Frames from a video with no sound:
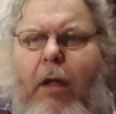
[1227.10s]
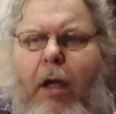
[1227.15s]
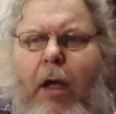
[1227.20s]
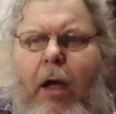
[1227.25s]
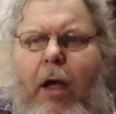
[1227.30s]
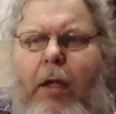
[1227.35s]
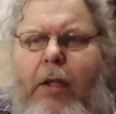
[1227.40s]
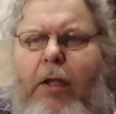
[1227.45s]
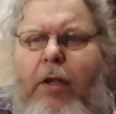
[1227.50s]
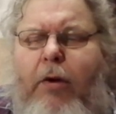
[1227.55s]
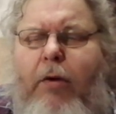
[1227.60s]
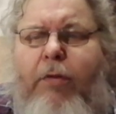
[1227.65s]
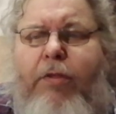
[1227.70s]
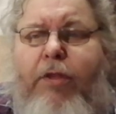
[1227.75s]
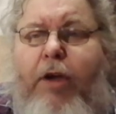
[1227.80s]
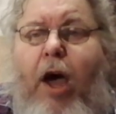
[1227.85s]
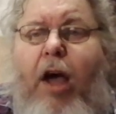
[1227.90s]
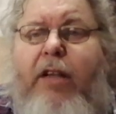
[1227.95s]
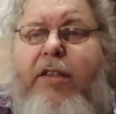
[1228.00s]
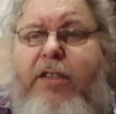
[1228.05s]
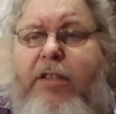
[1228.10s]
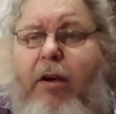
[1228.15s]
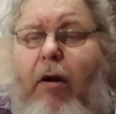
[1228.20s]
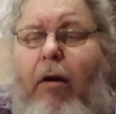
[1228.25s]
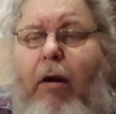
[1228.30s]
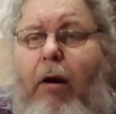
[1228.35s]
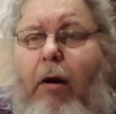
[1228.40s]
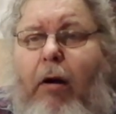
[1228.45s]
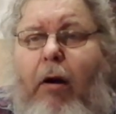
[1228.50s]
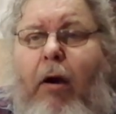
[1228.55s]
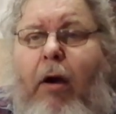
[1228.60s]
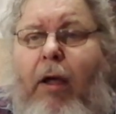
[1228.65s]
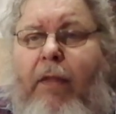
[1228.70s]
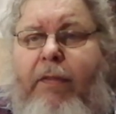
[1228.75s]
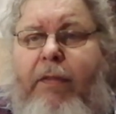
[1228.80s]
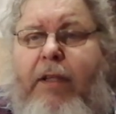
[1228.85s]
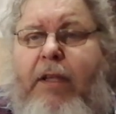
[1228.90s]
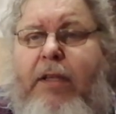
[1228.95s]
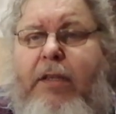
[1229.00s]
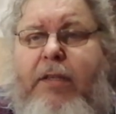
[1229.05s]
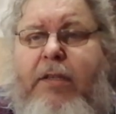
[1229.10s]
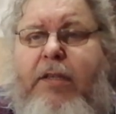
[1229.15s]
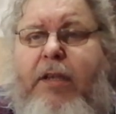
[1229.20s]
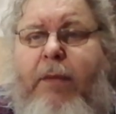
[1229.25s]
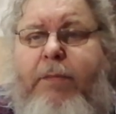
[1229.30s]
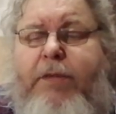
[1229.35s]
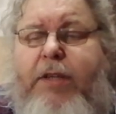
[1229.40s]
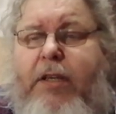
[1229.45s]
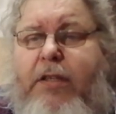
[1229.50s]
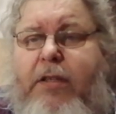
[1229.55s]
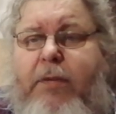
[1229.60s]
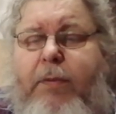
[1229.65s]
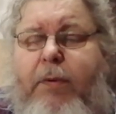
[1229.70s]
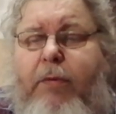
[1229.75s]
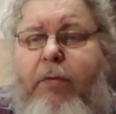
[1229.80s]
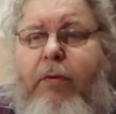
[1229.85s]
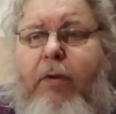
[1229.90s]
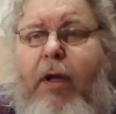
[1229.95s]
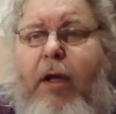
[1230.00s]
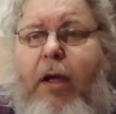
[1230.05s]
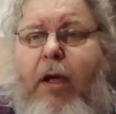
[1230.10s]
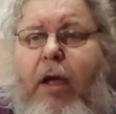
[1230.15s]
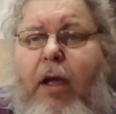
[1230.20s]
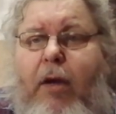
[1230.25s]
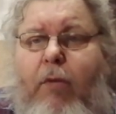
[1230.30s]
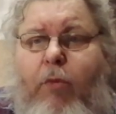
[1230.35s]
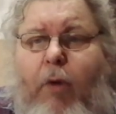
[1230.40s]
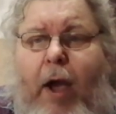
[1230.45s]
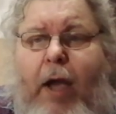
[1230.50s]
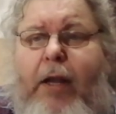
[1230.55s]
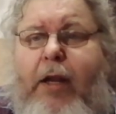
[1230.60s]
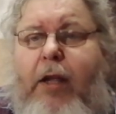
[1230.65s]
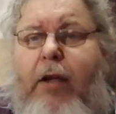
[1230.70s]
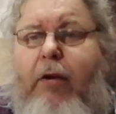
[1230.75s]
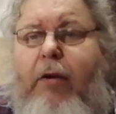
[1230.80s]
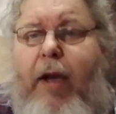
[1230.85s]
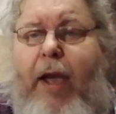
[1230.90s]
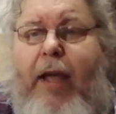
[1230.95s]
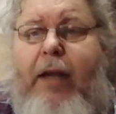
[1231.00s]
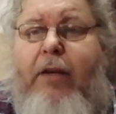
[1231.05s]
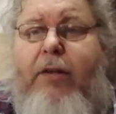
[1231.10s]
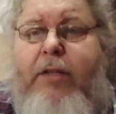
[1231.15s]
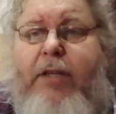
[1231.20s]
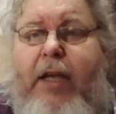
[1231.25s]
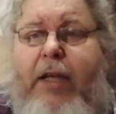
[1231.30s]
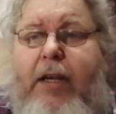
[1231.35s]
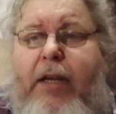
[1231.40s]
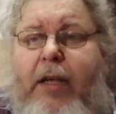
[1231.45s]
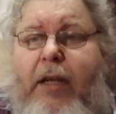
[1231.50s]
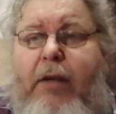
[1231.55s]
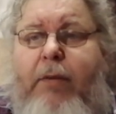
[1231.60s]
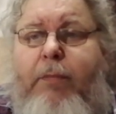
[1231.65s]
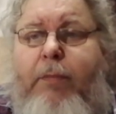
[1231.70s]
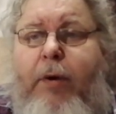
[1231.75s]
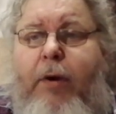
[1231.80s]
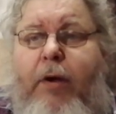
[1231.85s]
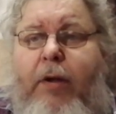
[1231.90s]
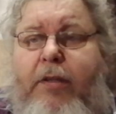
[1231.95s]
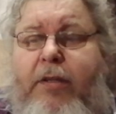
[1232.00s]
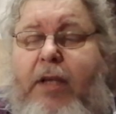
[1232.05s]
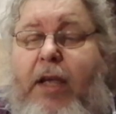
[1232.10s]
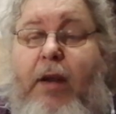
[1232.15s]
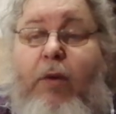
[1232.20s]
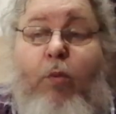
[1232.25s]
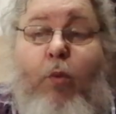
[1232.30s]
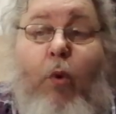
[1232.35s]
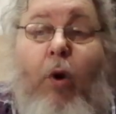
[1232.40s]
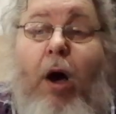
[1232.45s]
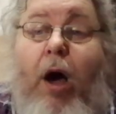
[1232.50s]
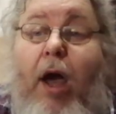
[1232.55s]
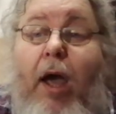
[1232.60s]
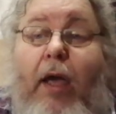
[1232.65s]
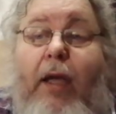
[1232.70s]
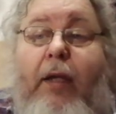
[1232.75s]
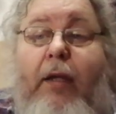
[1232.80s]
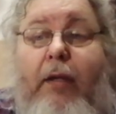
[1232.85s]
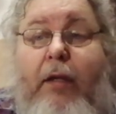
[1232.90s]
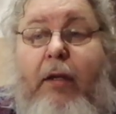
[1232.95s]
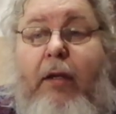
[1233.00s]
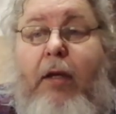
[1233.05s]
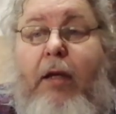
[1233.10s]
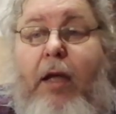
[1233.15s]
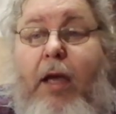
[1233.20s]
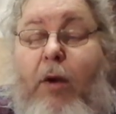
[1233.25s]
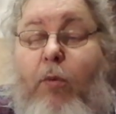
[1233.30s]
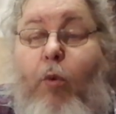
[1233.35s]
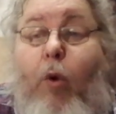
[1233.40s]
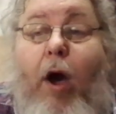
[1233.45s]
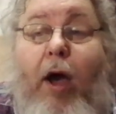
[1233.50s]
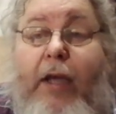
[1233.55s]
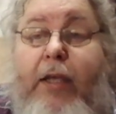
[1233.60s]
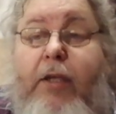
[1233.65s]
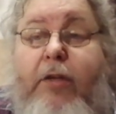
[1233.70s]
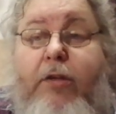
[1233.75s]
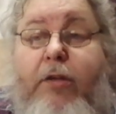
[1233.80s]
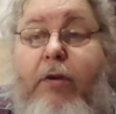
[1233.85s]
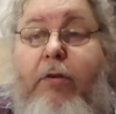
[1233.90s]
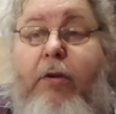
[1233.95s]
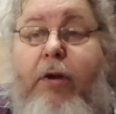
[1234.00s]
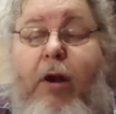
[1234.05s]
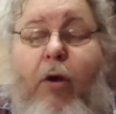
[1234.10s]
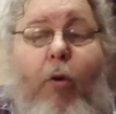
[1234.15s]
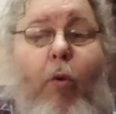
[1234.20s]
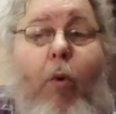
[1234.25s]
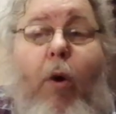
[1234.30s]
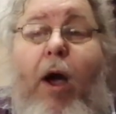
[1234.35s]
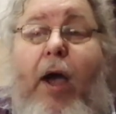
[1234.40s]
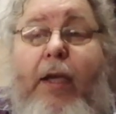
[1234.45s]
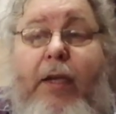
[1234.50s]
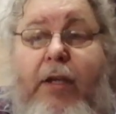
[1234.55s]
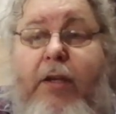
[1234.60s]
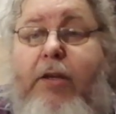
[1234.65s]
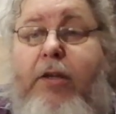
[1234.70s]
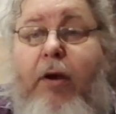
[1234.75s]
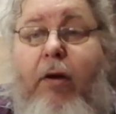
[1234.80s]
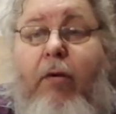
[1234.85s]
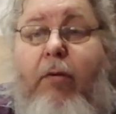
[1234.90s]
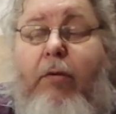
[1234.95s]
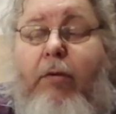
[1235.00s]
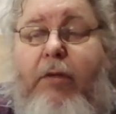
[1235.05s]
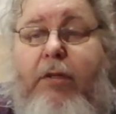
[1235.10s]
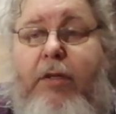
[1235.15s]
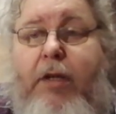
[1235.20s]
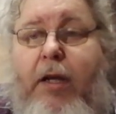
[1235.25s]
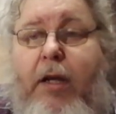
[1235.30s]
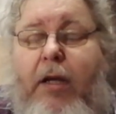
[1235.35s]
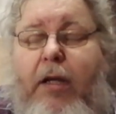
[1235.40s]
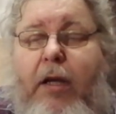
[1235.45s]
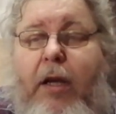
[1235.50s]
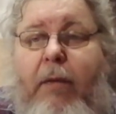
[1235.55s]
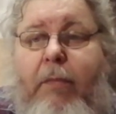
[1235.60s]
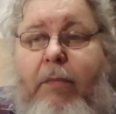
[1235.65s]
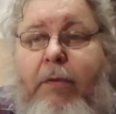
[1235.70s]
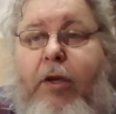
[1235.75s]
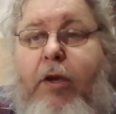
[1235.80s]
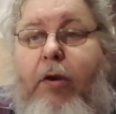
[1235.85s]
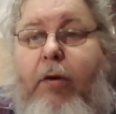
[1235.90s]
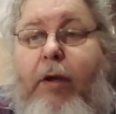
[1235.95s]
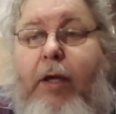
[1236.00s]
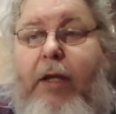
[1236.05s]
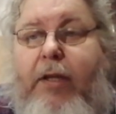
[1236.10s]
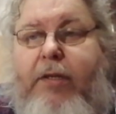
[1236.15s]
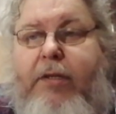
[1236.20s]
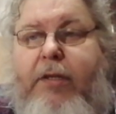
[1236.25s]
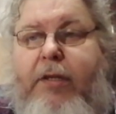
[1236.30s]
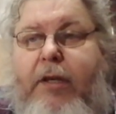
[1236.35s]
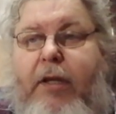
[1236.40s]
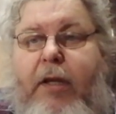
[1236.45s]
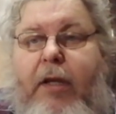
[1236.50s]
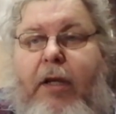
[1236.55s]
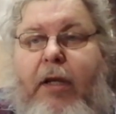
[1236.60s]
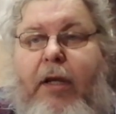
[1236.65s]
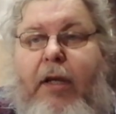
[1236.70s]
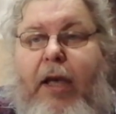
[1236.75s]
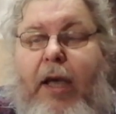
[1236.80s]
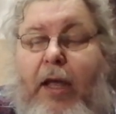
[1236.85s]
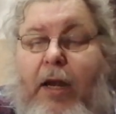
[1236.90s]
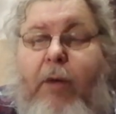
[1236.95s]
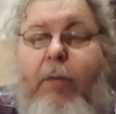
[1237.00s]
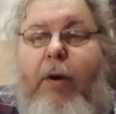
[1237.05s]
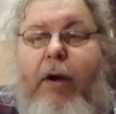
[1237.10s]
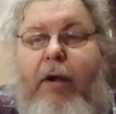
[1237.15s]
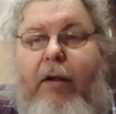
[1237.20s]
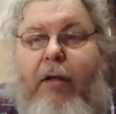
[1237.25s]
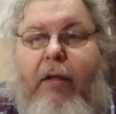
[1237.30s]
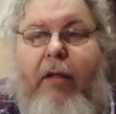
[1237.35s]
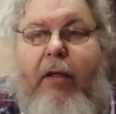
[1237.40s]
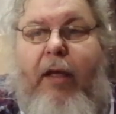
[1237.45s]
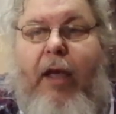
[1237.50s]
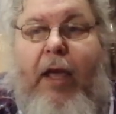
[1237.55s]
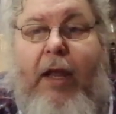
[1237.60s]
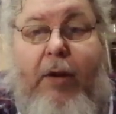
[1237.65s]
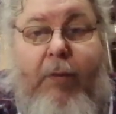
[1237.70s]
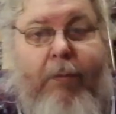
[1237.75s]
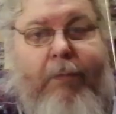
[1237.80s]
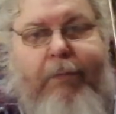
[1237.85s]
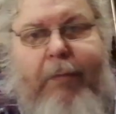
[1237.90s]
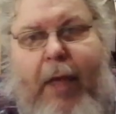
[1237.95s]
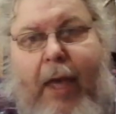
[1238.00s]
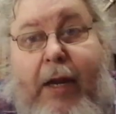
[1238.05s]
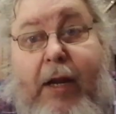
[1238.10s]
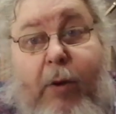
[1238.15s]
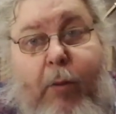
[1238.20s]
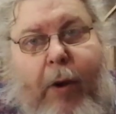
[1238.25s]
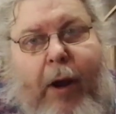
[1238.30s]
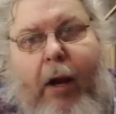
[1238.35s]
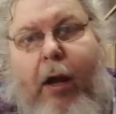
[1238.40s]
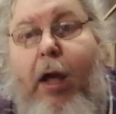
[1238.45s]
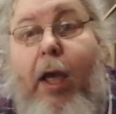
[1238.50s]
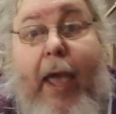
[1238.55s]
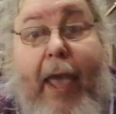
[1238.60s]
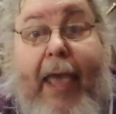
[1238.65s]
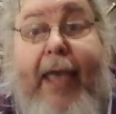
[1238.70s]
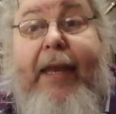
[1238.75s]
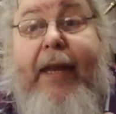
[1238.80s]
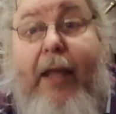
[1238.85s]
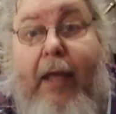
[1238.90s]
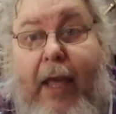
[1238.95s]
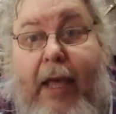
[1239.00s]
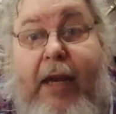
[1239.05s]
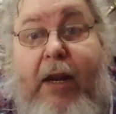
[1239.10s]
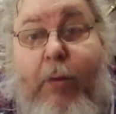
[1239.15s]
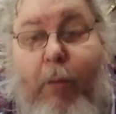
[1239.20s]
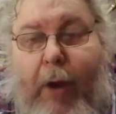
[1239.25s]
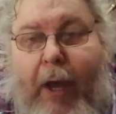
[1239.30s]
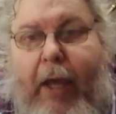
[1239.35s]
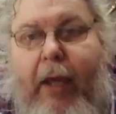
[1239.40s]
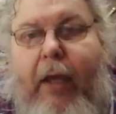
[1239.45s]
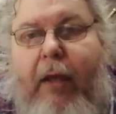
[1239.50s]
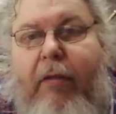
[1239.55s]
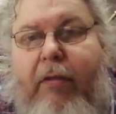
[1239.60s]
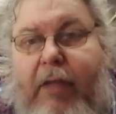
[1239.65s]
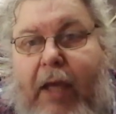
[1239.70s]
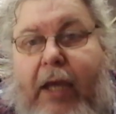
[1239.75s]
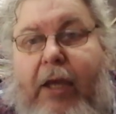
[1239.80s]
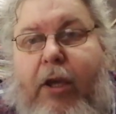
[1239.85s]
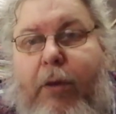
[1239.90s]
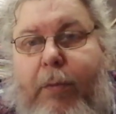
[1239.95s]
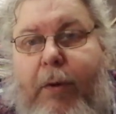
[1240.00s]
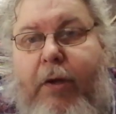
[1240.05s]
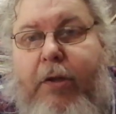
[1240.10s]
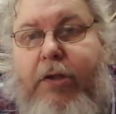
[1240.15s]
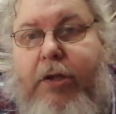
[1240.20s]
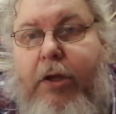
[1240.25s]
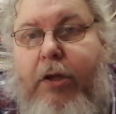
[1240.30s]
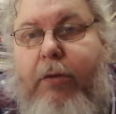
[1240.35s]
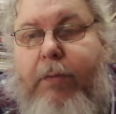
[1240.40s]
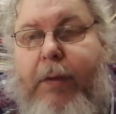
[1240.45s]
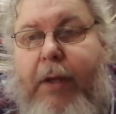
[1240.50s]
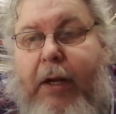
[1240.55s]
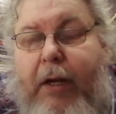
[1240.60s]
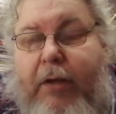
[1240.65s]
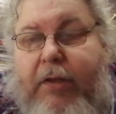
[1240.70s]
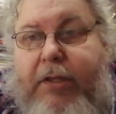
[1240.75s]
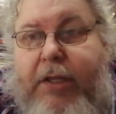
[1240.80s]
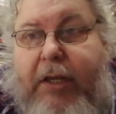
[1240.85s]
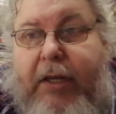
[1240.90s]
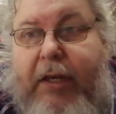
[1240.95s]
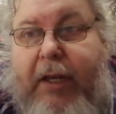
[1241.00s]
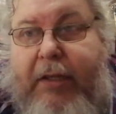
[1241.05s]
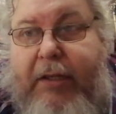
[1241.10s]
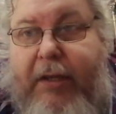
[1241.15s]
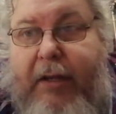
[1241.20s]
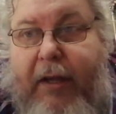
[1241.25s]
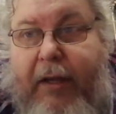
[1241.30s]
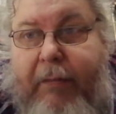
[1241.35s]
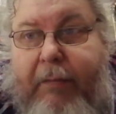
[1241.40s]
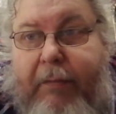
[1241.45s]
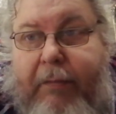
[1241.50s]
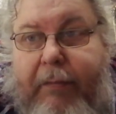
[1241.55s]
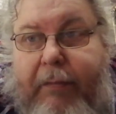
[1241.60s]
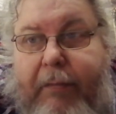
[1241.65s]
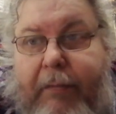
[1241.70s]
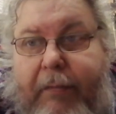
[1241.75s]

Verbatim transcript: uh, you know thoughts are on these subjects about writing or annotating in books and why and why you do it or why you don't. I, am curious. Anywhere, any, anywhere, and anyway, thank you, BookTube, and I'll see you next time.